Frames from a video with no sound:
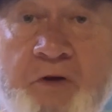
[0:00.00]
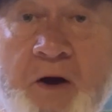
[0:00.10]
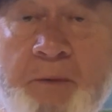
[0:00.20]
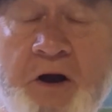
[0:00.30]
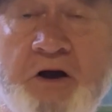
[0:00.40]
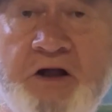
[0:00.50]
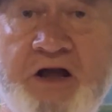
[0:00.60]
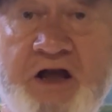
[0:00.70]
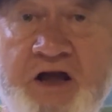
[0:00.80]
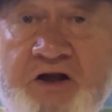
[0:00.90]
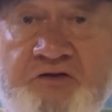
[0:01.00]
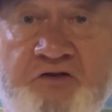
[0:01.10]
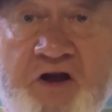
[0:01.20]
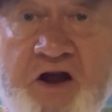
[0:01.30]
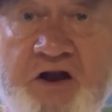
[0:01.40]
Apparently he had
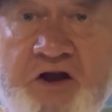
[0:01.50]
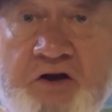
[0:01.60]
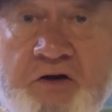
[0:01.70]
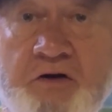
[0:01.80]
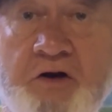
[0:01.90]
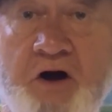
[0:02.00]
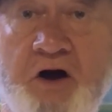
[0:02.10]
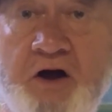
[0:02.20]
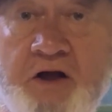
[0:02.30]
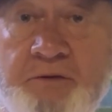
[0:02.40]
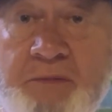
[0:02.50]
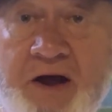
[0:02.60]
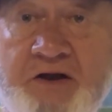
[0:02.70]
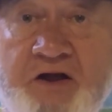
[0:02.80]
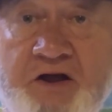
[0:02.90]
stayed here in
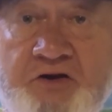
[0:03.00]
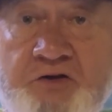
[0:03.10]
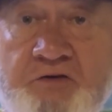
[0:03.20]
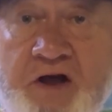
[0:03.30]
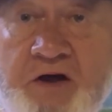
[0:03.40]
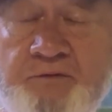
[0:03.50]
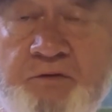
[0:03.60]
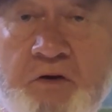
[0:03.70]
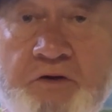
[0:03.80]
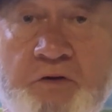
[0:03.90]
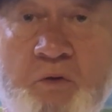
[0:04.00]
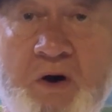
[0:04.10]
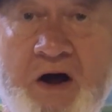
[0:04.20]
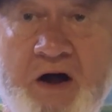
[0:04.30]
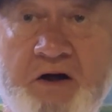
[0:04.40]
Mactan, Newtown for a little
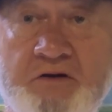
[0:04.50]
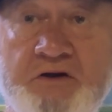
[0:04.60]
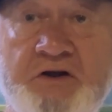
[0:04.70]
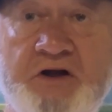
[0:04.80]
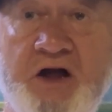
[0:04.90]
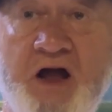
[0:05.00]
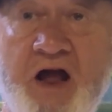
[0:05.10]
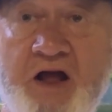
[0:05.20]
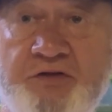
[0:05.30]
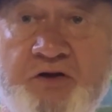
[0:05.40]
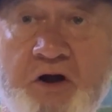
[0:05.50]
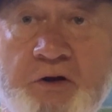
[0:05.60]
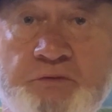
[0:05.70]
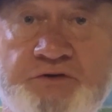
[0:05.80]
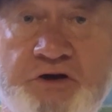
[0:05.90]
while and thought
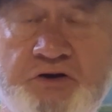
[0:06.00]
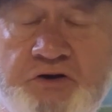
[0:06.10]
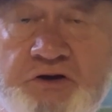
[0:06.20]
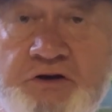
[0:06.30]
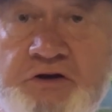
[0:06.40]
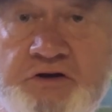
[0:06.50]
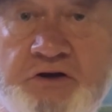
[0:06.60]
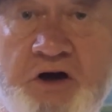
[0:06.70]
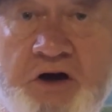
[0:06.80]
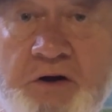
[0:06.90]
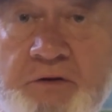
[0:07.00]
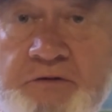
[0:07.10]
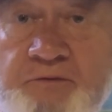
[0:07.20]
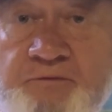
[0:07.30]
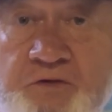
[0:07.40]
it was a good
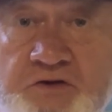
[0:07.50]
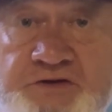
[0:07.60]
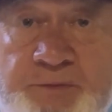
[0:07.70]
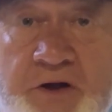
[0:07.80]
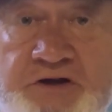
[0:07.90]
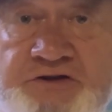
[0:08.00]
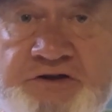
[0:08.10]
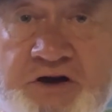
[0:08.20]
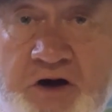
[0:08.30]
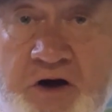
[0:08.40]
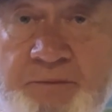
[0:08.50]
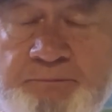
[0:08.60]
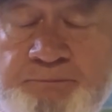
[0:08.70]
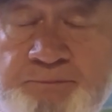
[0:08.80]
first place to come.